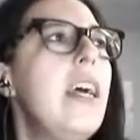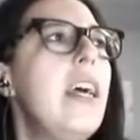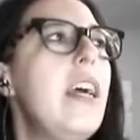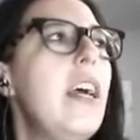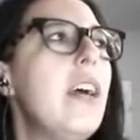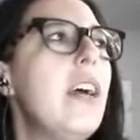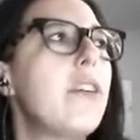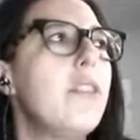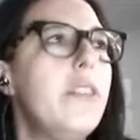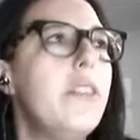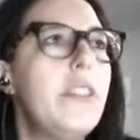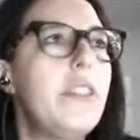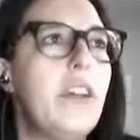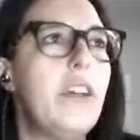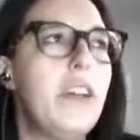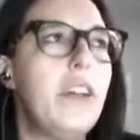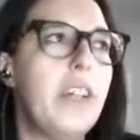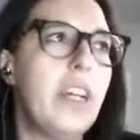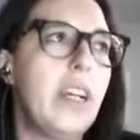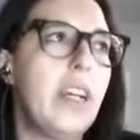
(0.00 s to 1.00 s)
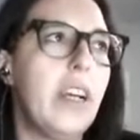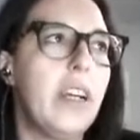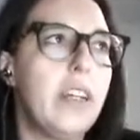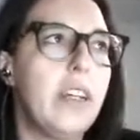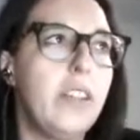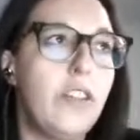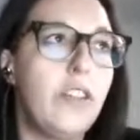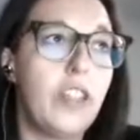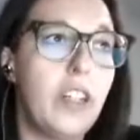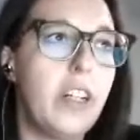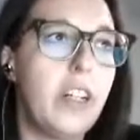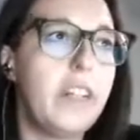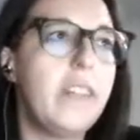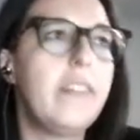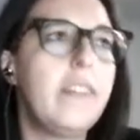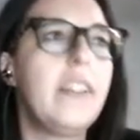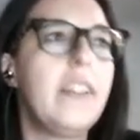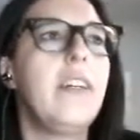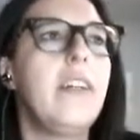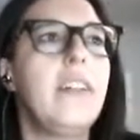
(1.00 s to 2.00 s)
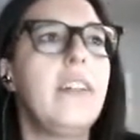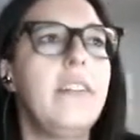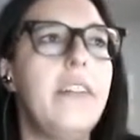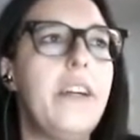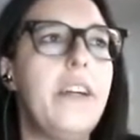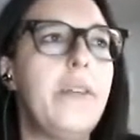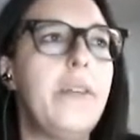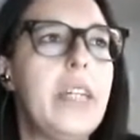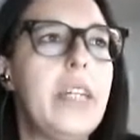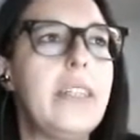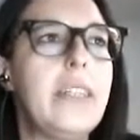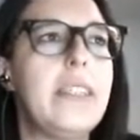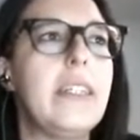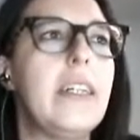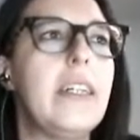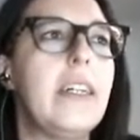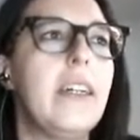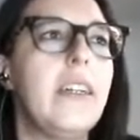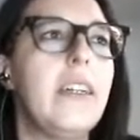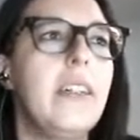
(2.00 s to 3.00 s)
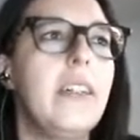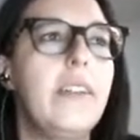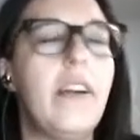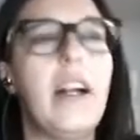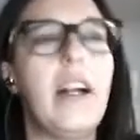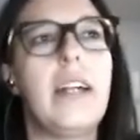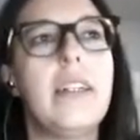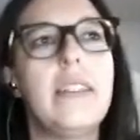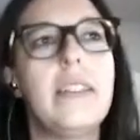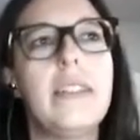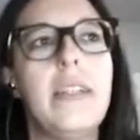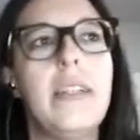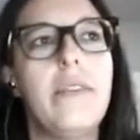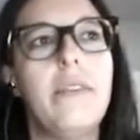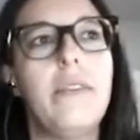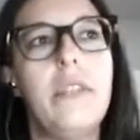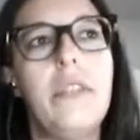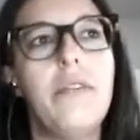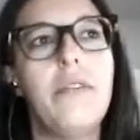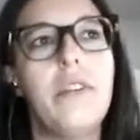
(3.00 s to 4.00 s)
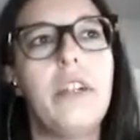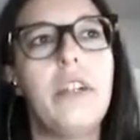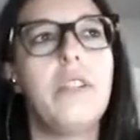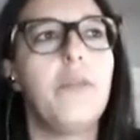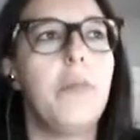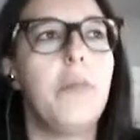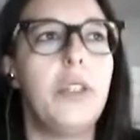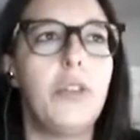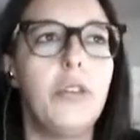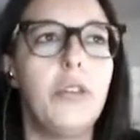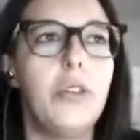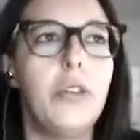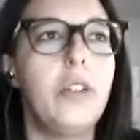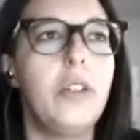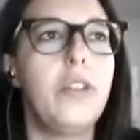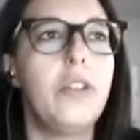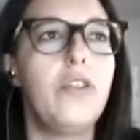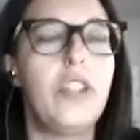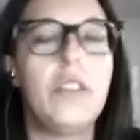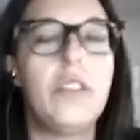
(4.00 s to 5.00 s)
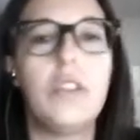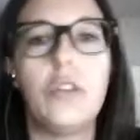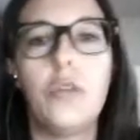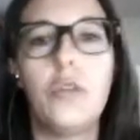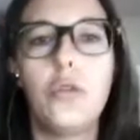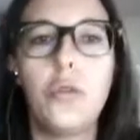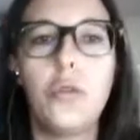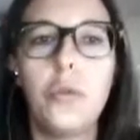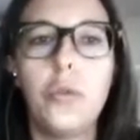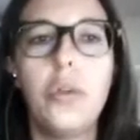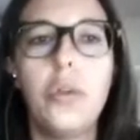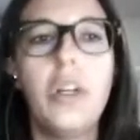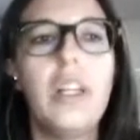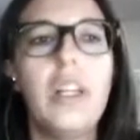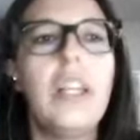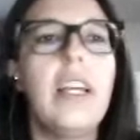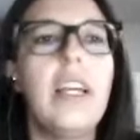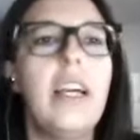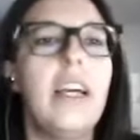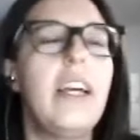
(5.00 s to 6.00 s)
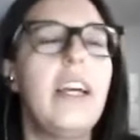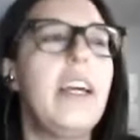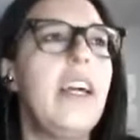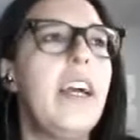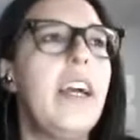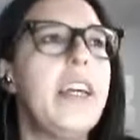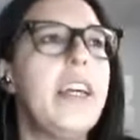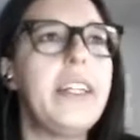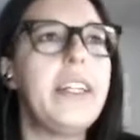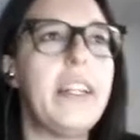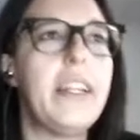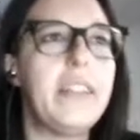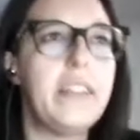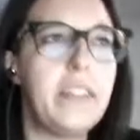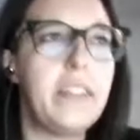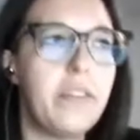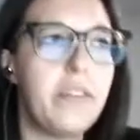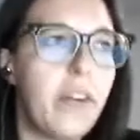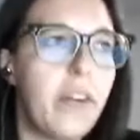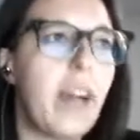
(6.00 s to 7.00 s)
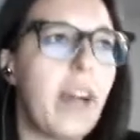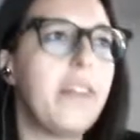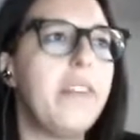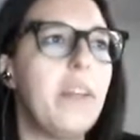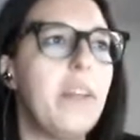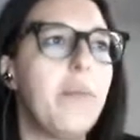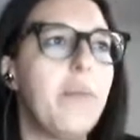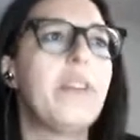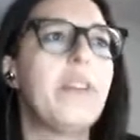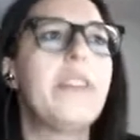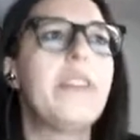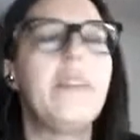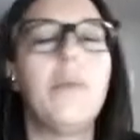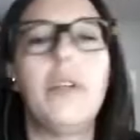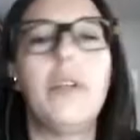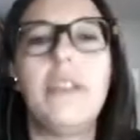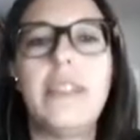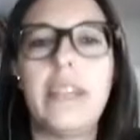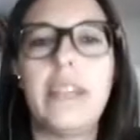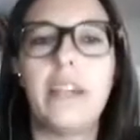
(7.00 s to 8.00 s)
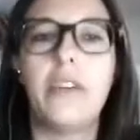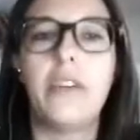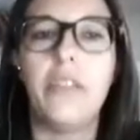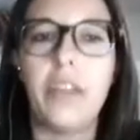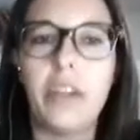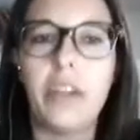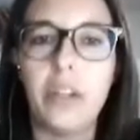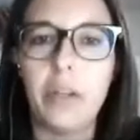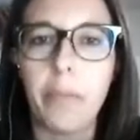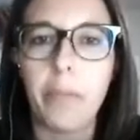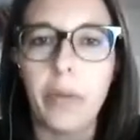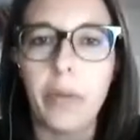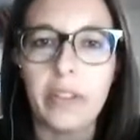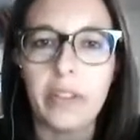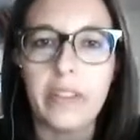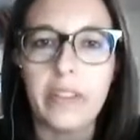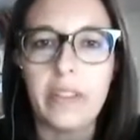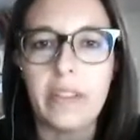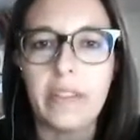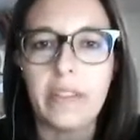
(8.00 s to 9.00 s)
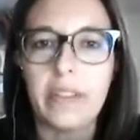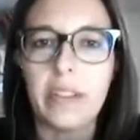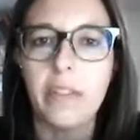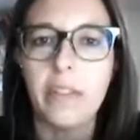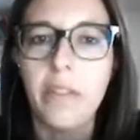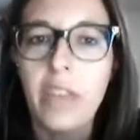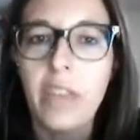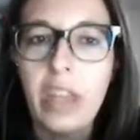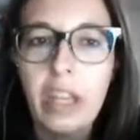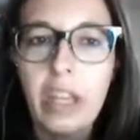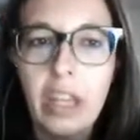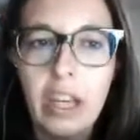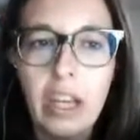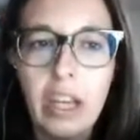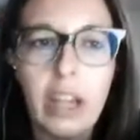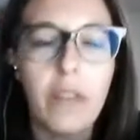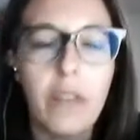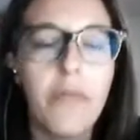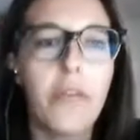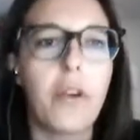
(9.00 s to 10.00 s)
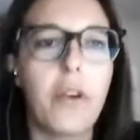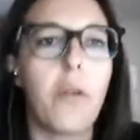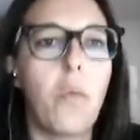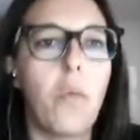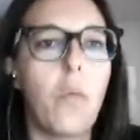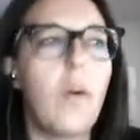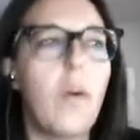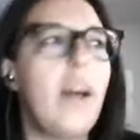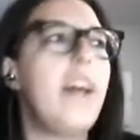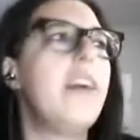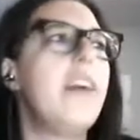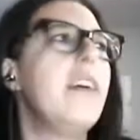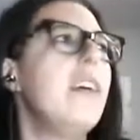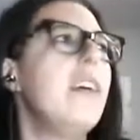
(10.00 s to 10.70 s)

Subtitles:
concerning chert, there are different methodologies to identify the possible secondary deposit from where